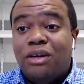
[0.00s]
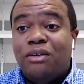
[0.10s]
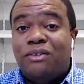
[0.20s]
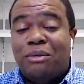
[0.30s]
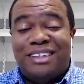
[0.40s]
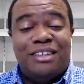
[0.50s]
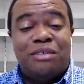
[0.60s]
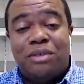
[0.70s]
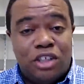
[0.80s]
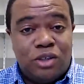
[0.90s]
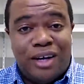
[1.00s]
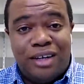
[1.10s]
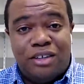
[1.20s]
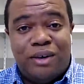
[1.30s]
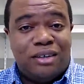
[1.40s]
from attempting to try
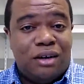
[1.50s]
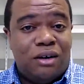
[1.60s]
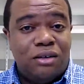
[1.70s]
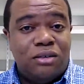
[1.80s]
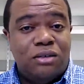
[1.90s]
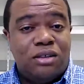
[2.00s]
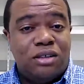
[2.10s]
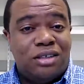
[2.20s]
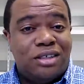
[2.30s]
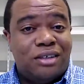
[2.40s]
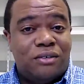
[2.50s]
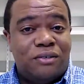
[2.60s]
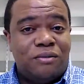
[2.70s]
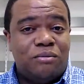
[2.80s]
to write the articles yourself.